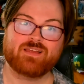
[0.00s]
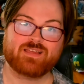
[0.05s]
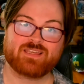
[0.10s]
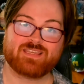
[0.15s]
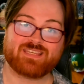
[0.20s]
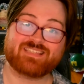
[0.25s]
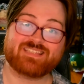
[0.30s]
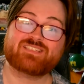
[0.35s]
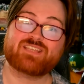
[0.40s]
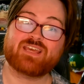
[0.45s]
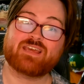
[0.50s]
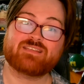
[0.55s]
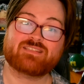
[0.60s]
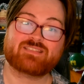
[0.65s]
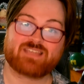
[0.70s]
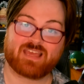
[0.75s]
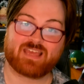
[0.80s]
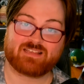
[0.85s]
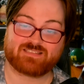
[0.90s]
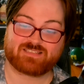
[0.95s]
he saves
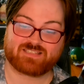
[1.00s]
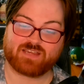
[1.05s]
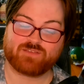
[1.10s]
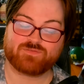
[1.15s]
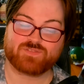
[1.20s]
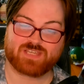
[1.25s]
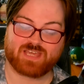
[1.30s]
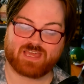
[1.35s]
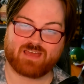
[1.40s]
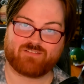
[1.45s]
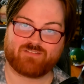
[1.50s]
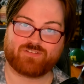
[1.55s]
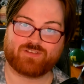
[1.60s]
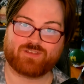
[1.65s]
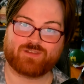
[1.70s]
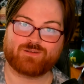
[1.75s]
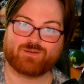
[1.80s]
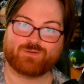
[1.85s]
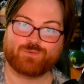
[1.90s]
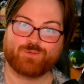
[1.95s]

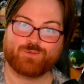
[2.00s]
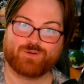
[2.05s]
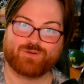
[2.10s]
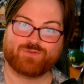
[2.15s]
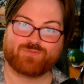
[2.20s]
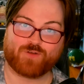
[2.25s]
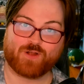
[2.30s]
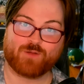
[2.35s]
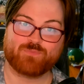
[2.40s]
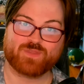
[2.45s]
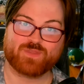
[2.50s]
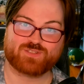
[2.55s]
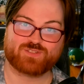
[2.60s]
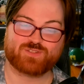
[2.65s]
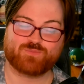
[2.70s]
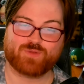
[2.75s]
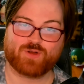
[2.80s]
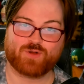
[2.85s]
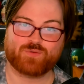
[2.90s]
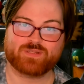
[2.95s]
Kevin from the
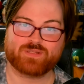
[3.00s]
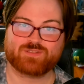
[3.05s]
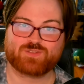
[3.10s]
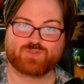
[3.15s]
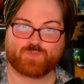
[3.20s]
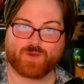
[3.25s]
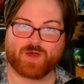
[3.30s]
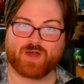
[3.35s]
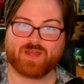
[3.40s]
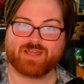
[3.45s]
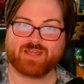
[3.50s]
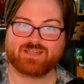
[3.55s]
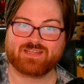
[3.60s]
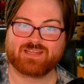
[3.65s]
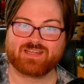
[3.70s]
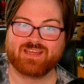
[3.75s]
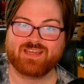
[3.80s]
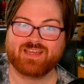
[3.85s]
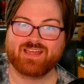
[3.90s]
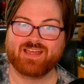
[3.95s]
Samoan Spike.